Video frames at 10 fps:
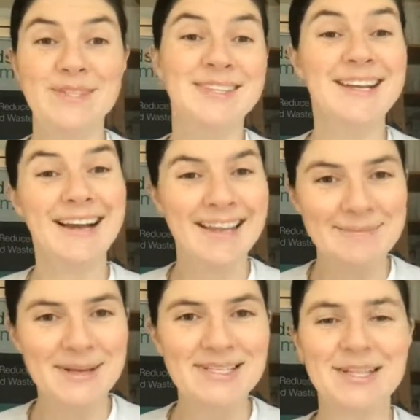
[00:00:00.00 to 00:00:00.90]
See, I
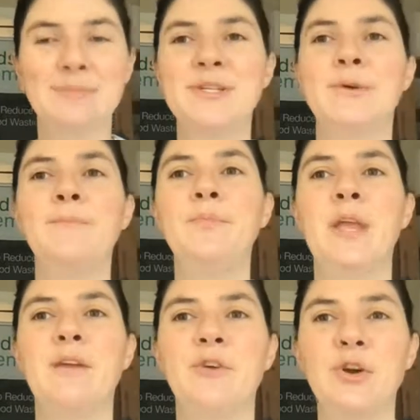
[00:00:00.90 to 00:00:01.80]
keep messing up too.
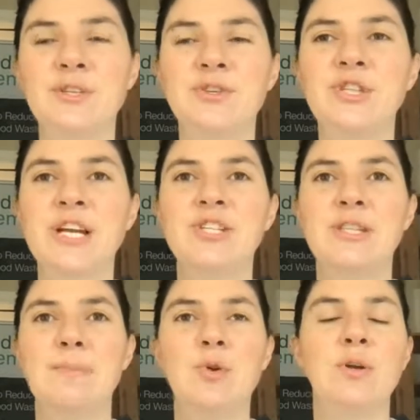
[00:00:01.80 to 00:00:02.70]
If you're interchanging
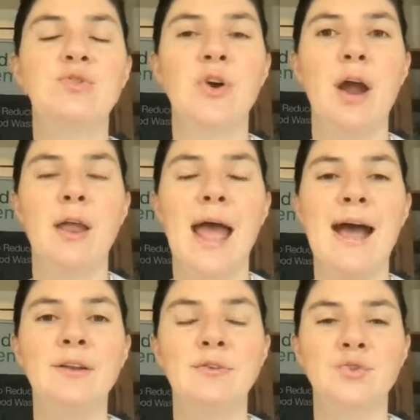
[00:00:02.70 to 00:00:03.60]
them, you can
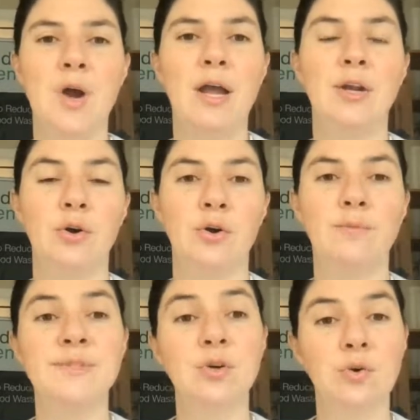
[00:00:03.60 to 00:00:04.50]
add your dried
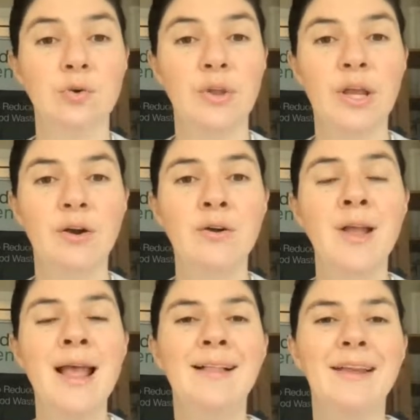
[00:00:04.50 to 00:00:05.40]
herbs earlier.
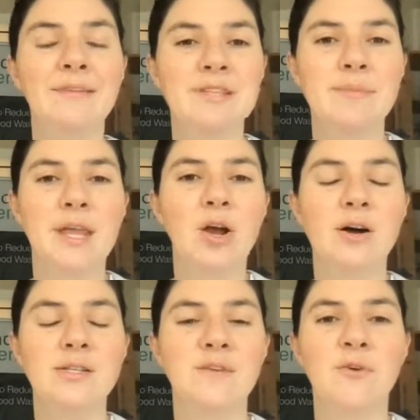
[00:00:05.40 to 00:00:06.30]
Like if something
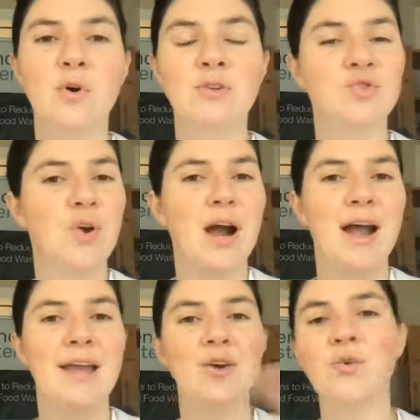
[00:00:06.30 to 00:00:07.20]
calls for
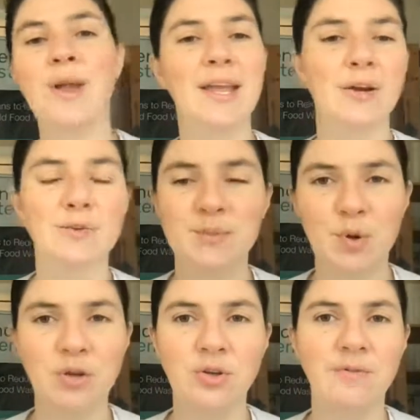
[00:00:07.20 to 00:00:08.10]
dried oregano
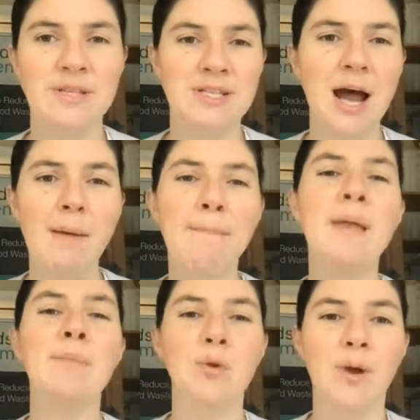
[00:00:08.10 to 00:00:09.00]
sprinkled over the top,
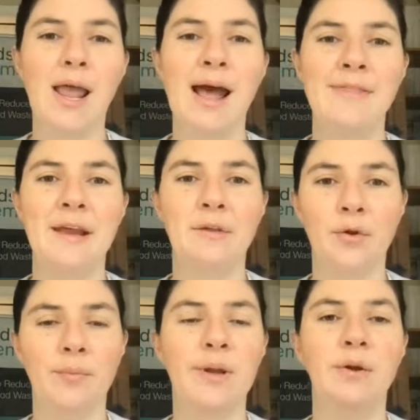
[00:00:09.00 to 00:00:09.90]
maybe you want to add that a
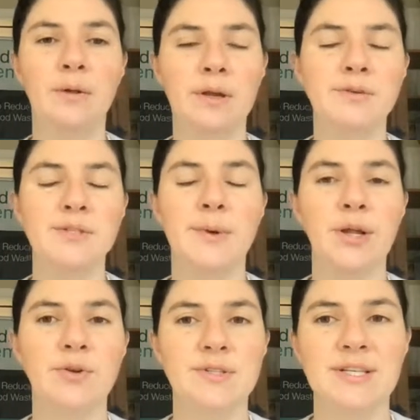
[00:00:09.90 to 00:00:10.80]
little bit earlier so it
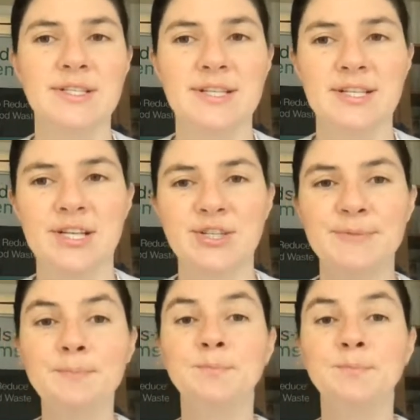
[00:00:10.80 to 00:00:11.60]
cooks into the dish.